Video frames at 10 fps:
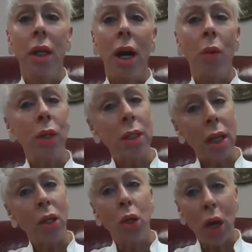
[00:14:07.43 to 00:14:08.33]
I want to
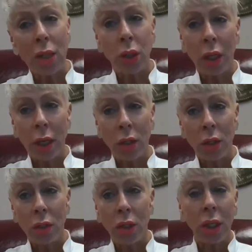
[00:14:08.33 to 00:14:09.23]
say
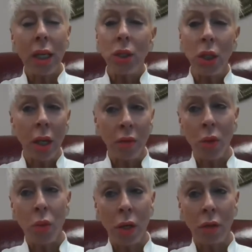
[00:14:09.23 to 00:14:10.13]
congratulations to each and every
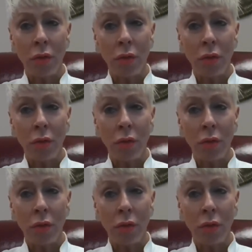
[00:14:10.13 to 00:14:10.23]
one of